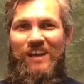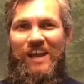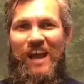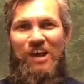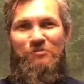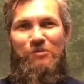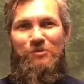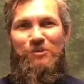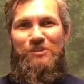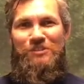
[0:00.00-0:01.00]
I
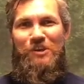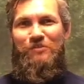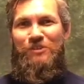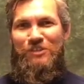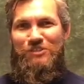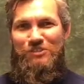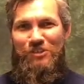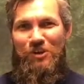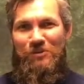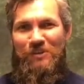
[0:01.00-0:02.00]
remember several years
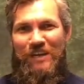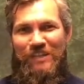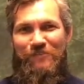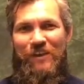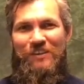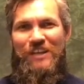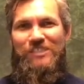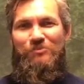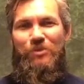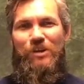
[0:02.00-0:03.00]
ago at the
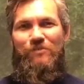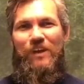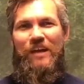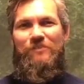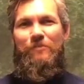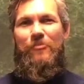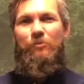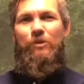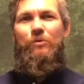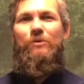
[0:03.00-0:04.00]
Foundation Bread of Life,
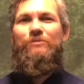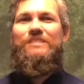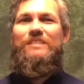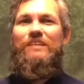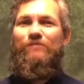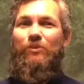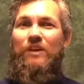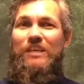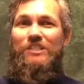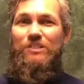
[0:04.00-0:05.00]
we would receive
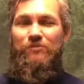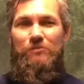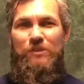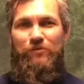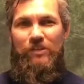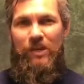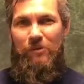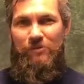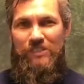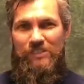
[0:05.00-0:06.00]
donations from different
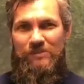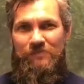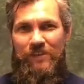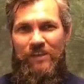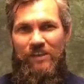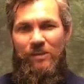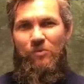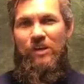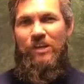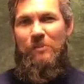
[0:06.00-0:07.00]
companies.
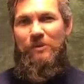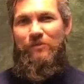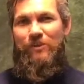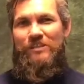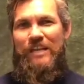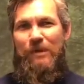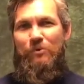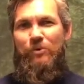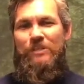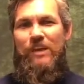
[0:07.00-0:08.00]
One company, for
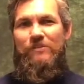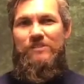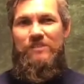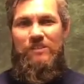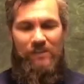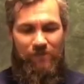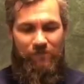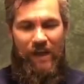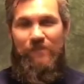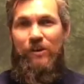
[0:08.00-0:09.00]
example, would give us
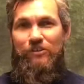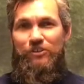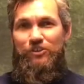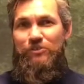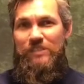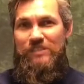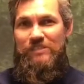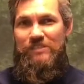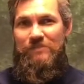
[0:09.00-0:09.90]
500 units